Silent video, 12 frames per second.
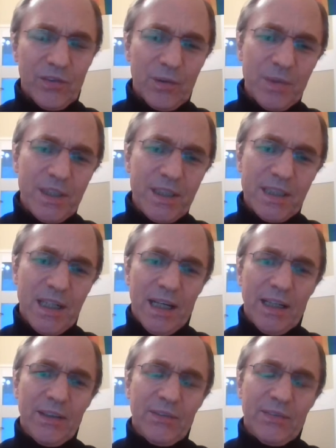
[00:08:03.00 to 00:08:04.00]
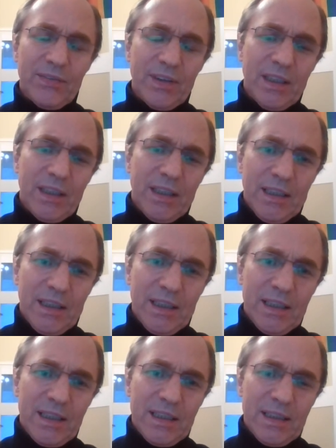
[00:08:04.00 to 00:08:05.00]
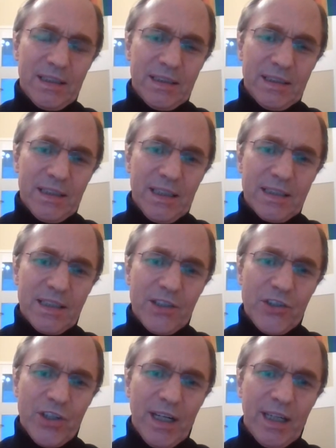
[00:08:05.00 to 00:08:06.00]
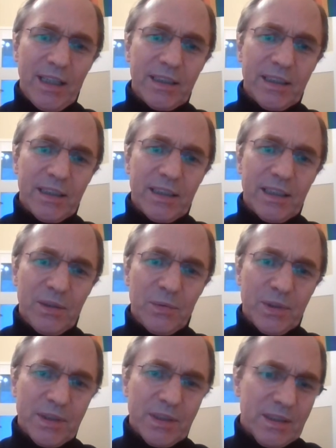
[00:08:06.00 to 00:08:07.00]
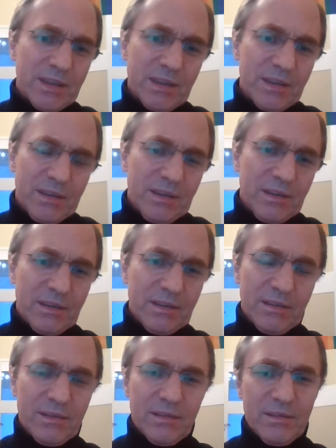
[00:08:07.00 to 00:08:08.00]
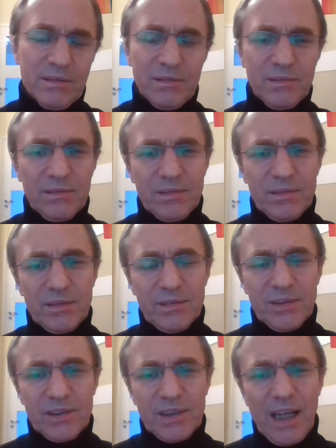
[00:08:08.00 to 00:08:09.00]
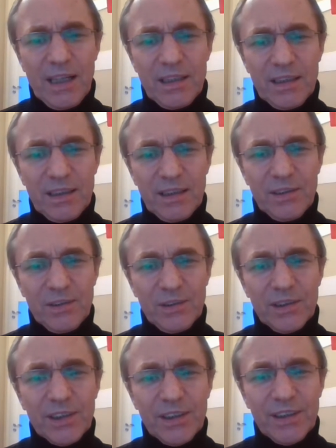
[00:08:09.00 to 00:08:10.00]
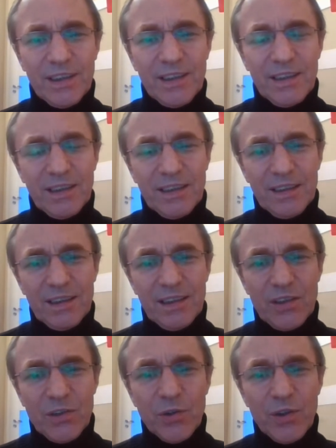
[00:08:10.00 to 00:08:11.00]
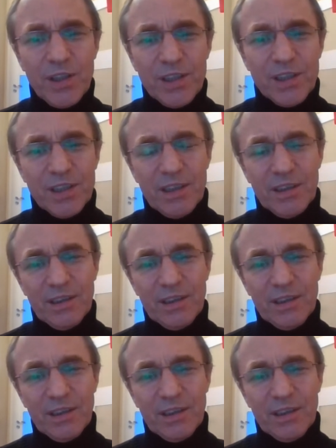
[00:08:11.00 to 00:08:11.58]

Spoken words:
from his life. As a child, he was studying or learning in Jewish